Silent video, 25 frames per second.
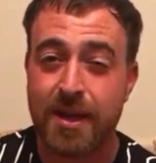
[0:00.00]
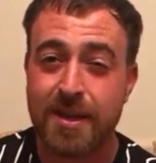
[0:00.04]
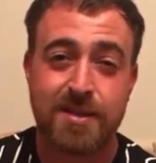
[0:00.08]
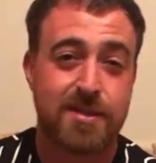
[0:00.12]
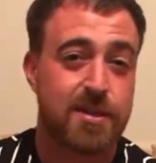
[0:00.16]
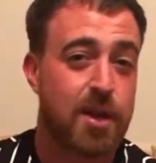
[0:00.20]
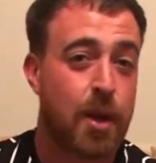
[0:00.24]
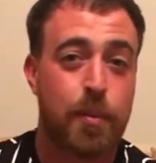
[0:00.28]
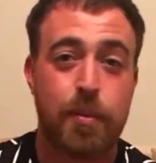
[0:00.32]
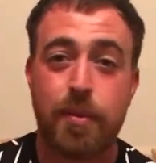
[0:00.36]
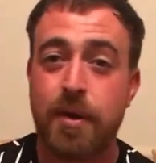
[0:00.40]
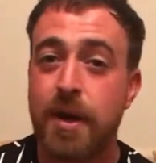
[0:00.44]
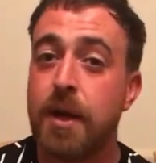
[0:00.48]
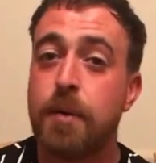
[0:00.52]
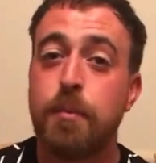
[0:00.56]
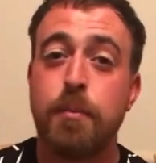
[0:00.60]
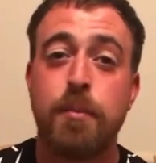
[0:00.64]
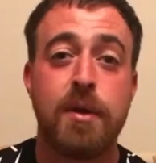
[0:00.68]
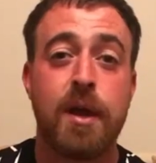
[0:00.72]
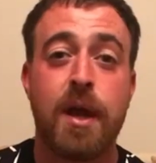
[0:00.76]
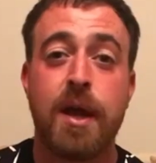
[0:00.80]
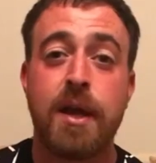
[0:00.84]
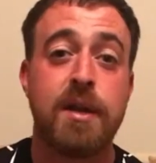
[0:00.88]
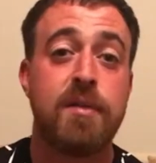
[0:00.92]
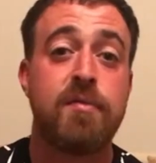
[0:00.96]
and stopping
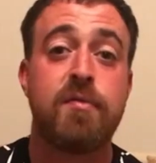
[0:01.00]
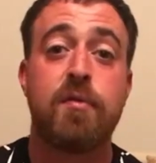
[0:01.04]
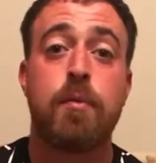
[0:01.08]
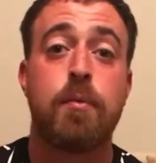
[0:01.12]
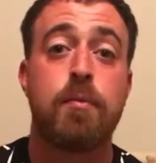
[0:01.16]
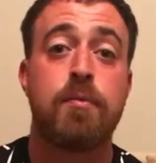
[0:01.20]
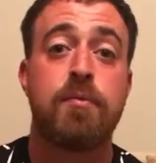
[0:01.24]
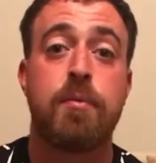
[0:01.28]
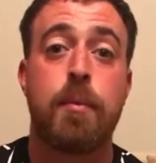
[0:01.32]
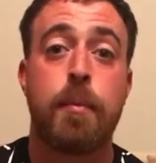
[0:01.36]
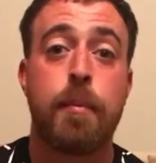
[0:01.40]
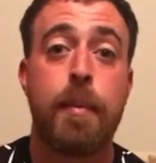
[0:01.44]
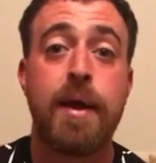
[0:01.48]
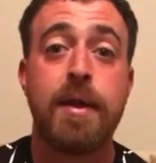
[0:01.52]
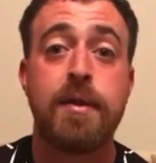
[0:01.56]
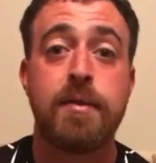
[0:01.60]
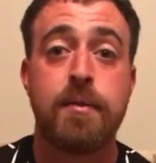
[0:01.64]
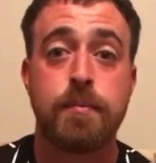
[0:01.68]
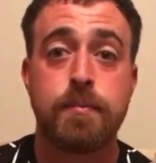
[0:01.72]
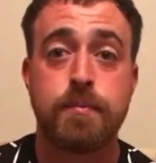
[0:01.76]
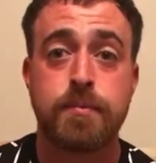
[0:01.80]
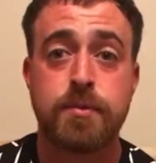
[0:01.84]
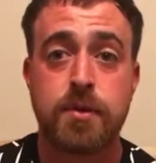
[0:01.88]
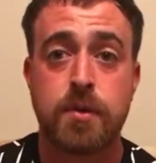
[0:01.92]
any, any form of momentum.